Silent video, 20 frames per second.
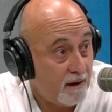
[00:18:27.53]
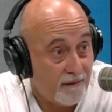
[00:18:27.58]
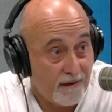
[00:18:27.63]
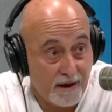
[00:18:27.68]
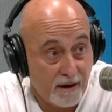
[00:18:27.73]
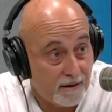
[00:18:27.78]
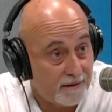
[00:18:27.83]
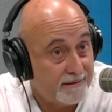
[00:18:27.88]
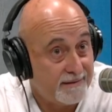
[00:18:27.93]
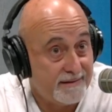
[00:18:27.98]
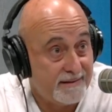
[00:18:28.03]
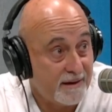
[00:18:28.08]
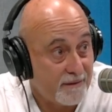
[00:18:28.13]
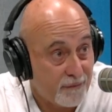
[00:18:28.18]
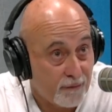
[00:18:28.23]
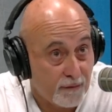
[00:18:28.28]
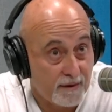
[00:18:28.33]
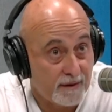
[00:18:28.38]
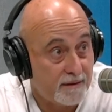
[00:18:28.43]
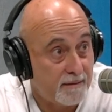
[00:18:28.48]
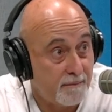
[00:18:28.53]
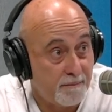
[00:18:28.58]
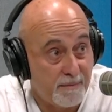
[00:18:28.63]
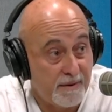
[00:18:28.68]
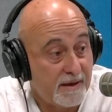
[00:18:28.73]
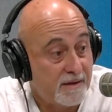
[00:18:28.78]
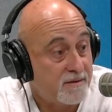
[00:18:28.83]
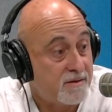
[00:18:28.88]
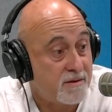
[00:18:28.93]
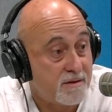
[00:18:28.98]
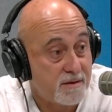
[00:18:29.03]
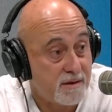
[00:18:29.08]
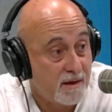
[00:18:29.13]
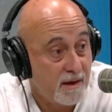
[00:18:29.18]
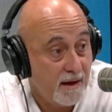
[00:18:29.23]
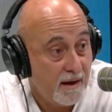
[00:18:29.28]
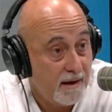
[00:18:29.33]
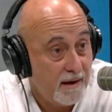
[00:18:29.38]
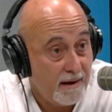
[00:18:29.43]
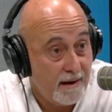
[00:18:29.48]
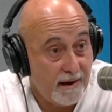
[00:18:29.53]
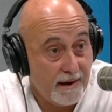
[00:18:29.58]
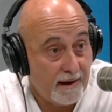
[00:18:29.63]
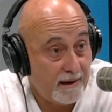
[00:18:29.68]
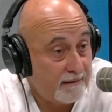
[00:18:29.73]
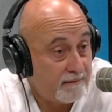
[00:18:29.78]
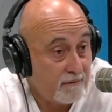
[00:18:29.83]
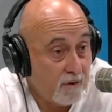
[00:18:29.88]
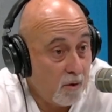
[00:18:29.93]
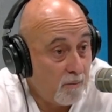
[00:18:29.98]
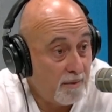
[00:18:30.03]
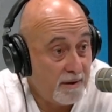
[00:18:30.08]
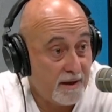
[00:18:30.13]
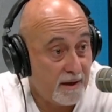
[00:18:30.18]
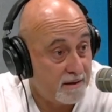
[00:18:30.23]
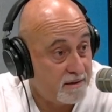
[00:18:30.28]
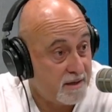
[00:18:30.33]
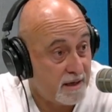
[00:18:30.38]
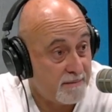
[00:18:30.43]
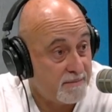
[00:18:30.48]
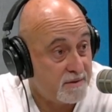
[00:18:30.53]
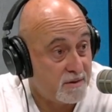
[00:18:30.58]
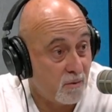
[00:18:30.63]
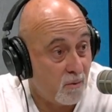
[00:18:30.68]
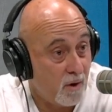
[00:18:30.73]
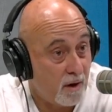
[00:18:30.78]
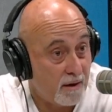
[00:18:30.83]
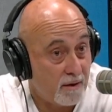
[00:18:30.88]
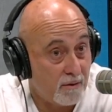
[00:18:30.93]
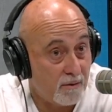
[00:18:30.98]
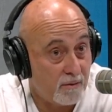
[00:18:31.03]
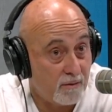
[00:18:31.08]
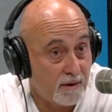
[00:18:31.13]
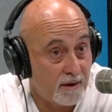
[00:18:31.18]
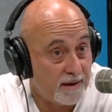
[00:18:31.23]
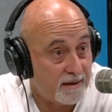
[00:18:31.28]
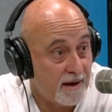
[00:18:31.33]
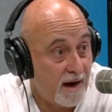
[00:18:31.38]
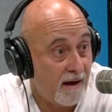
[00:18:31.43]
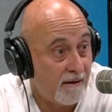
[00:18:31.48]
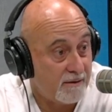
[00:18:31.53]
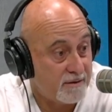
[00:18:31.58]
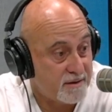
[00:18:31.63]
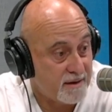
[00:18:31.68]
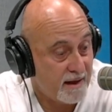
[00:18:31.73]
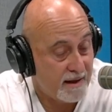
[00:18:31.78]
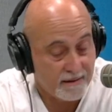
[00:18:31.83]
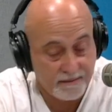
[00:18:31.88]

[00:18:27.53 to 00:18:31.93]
They are different beasts, and nobody seems to want to acknowledge that.